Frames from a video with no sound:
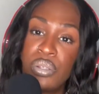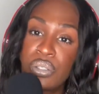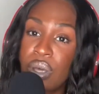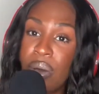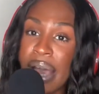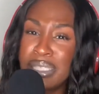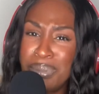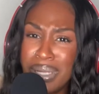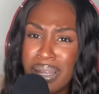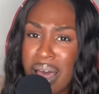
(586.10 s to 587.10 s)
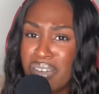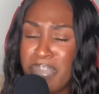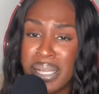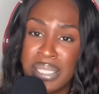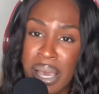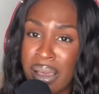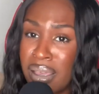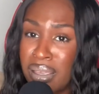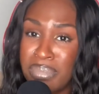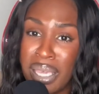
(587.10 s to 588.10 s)
So I spend a lot of my
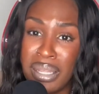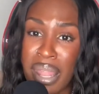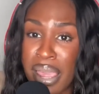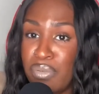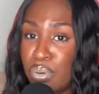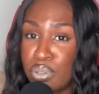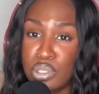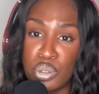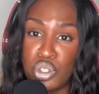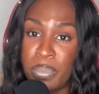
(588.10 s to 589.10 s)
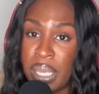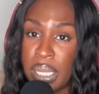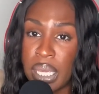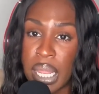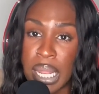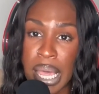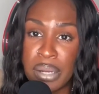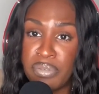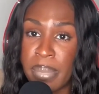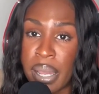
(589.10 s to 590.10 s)
time in life on social media. A
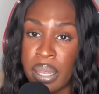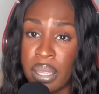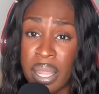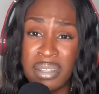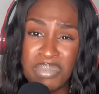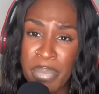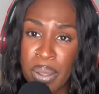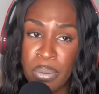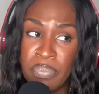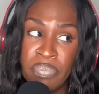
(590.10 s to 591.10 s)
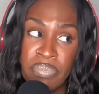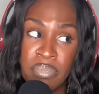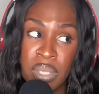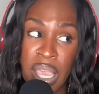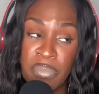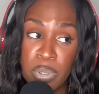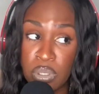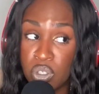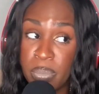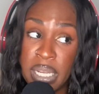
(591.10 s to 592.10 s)
lot of my, I've been
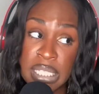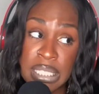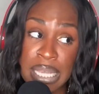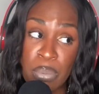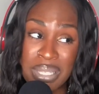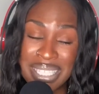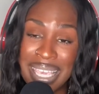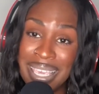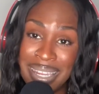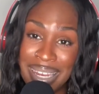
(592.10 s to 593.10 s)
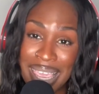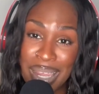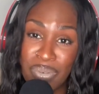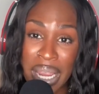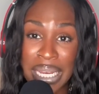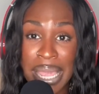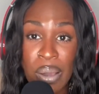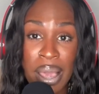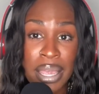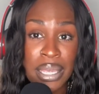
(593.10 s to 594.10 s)
on social media since I was 10, and right
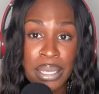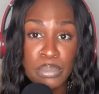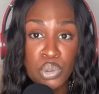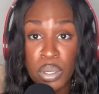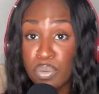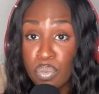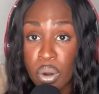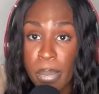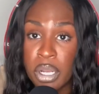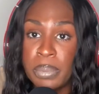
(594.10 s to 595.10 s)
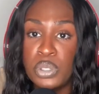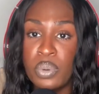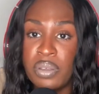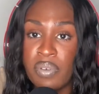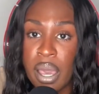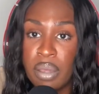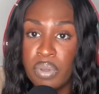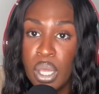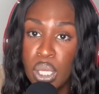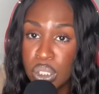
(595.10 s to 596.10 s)
now I am 24, about to be
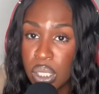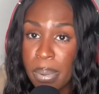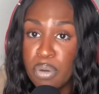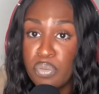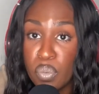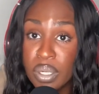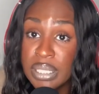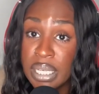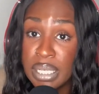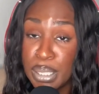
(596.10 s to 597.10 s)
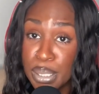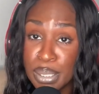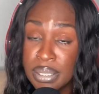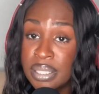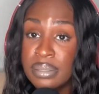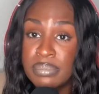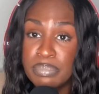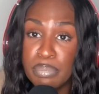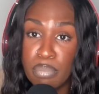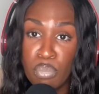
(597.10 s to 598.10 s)
25. So about 14 years,
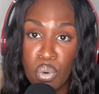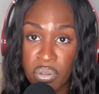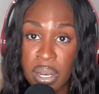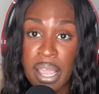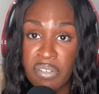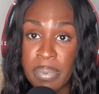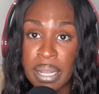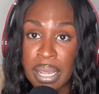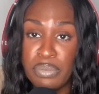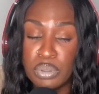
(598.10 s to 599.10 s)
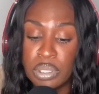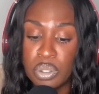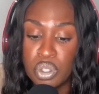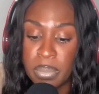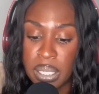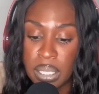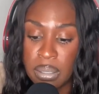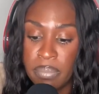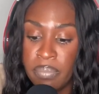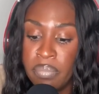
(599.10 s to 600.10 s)
more than half my life on social media.